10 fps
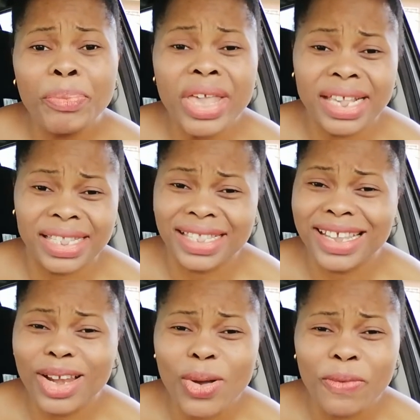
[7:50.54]
peace,
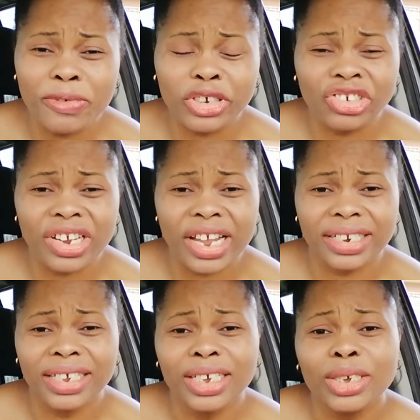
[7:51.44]
the love we
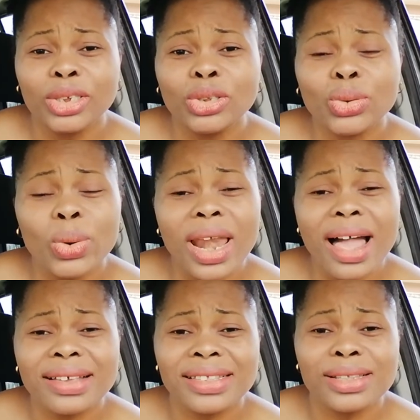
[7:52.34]
shared to
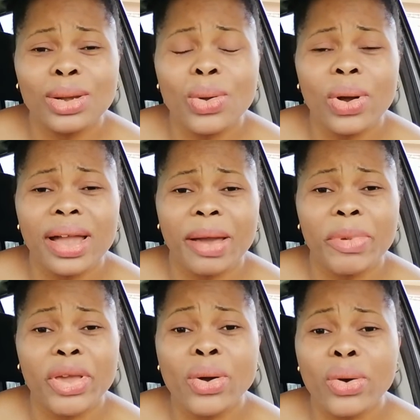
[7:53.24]
last longer,
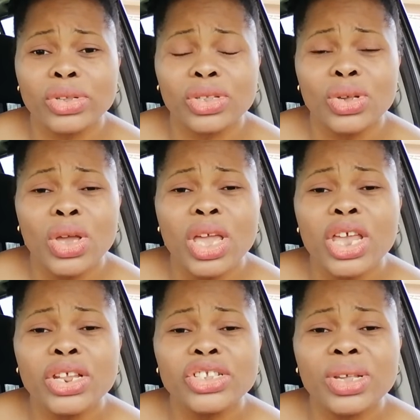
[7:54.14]
because
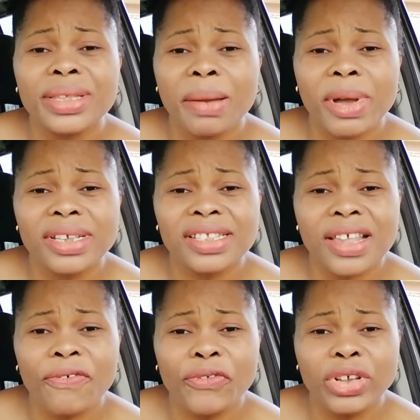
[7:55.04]
it is not about
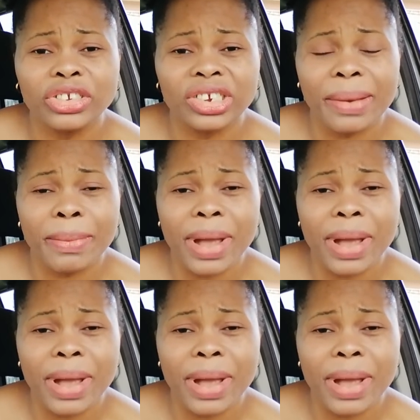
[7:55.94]
selfish